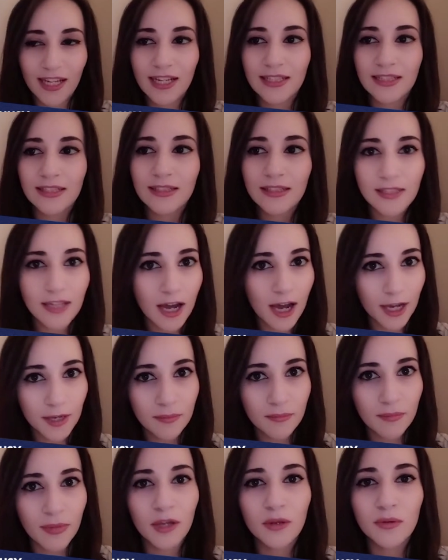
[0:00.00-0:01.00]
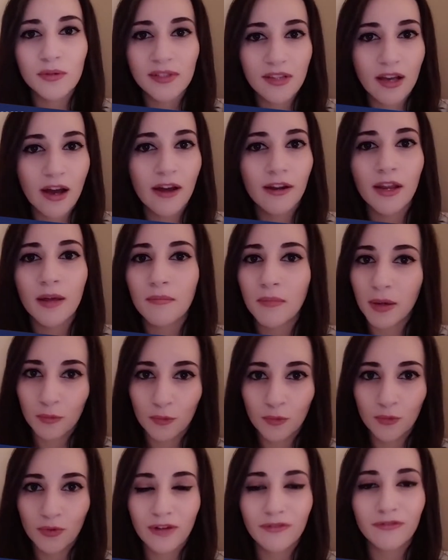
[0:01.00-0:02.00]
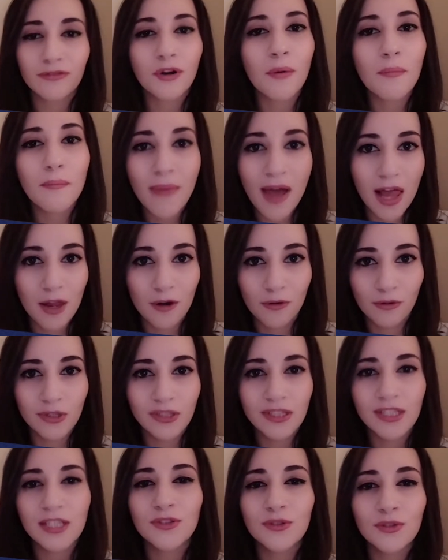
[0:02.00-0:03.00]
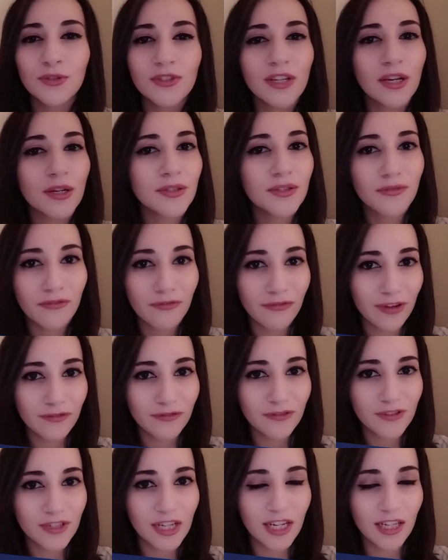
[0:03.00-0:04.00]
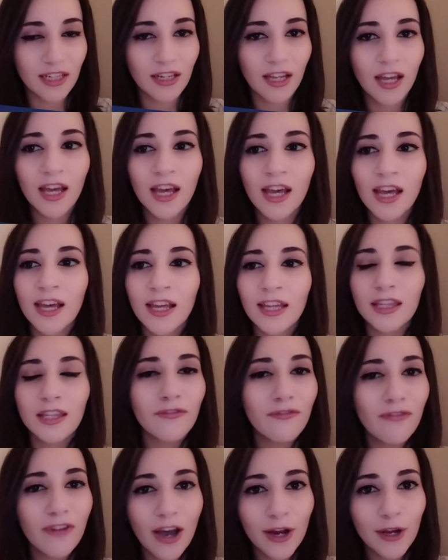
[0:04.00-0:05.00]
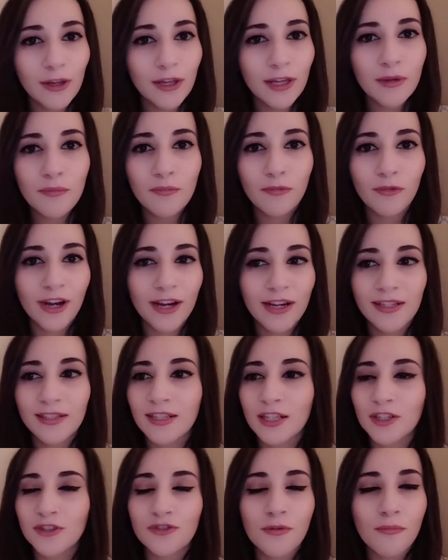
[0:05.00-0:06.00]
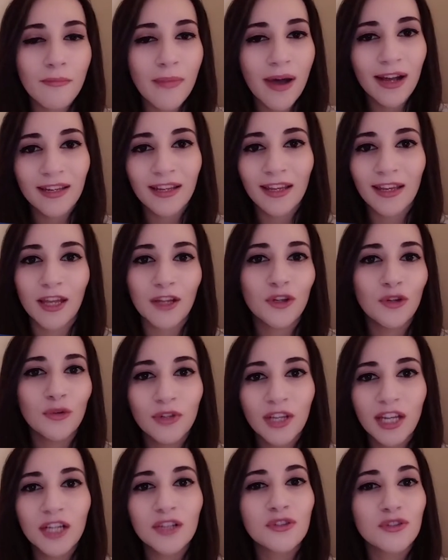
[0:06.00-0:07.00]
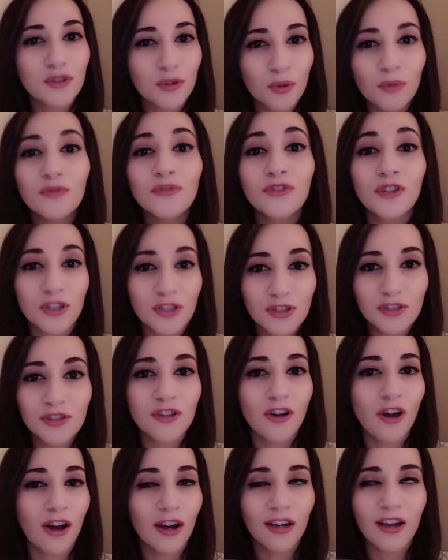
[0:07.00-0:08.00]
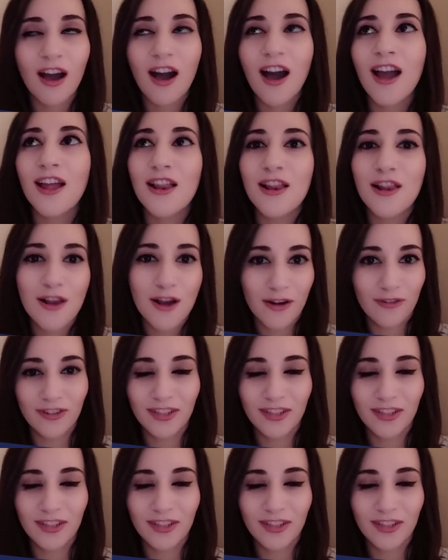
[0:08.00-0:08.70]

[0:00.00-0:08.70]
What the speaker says: It's Time by Yuzari Memuna from Belarus in 2015. The violin brings a dramatic and unique tone to the song. I love